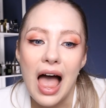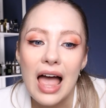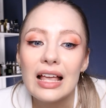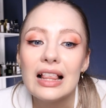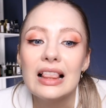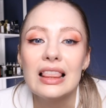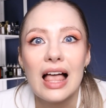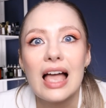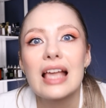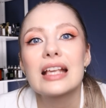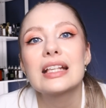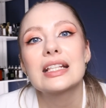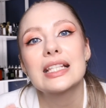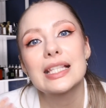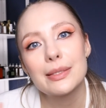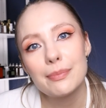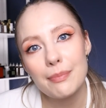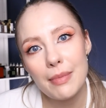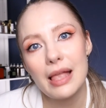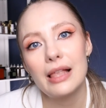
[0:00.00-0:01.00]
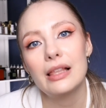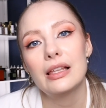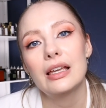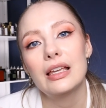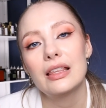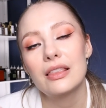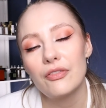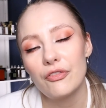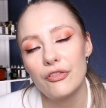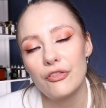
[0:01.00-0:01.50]
I like
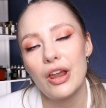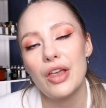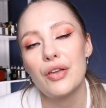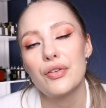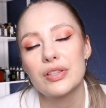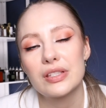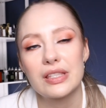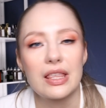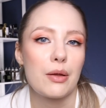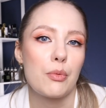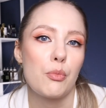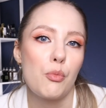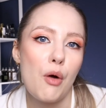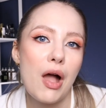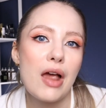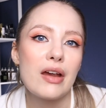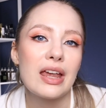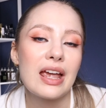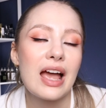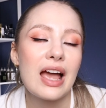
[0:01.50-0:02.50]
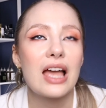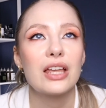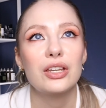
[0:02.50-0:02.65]
smelling the fragrance that I'm wearing.